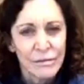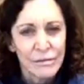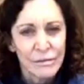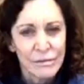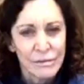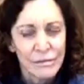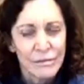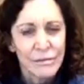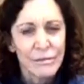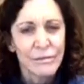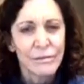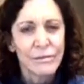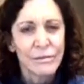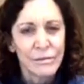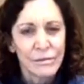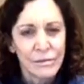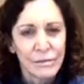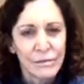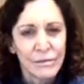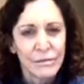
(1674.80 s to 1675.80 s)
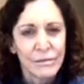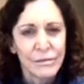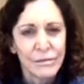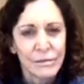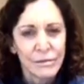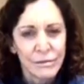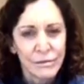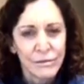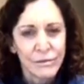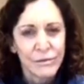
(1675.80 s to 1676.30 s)

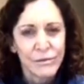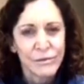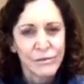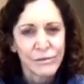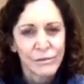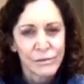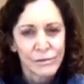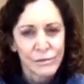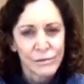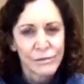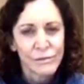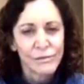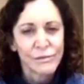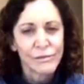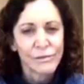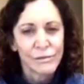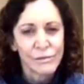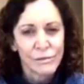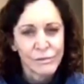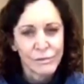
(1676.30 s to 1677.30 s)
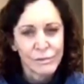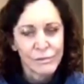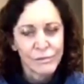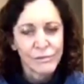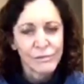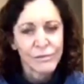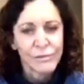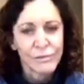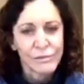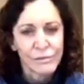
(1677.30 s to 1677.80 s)

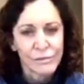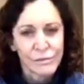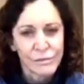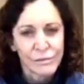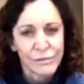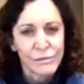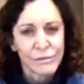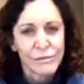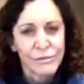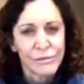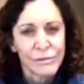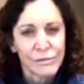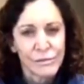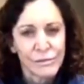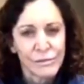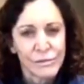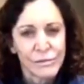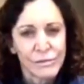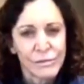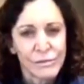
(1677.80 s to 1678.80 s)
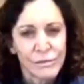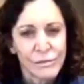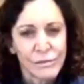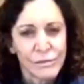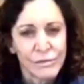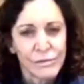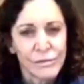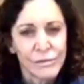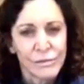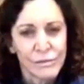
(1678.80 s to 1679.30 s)

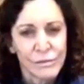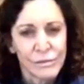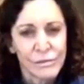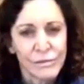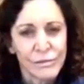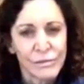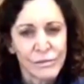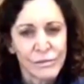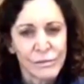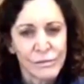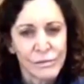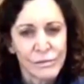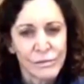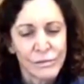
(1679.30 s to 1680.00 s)
[no speech]